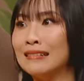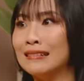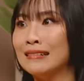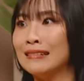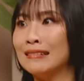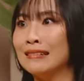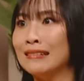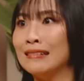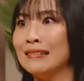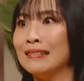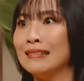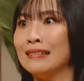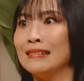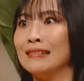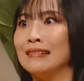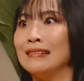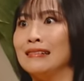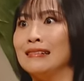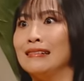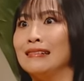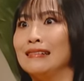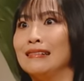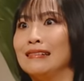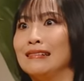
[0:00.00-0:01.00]

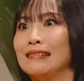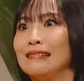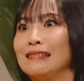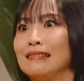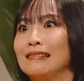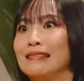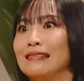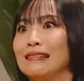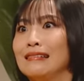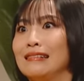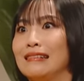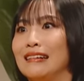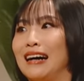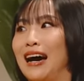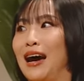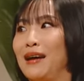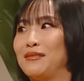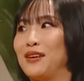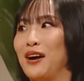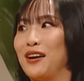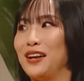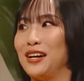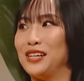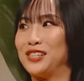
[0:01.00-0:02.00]

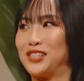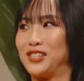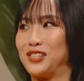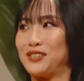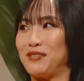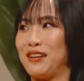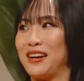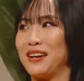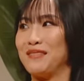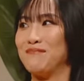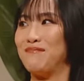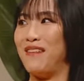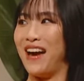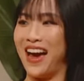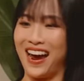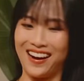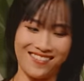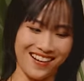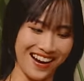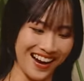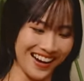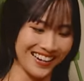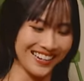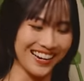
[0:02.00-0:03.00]
I'm gonna shrink
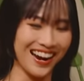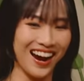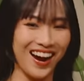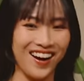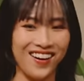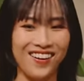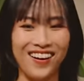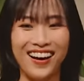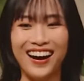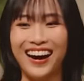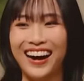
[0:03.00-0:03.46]
back right now.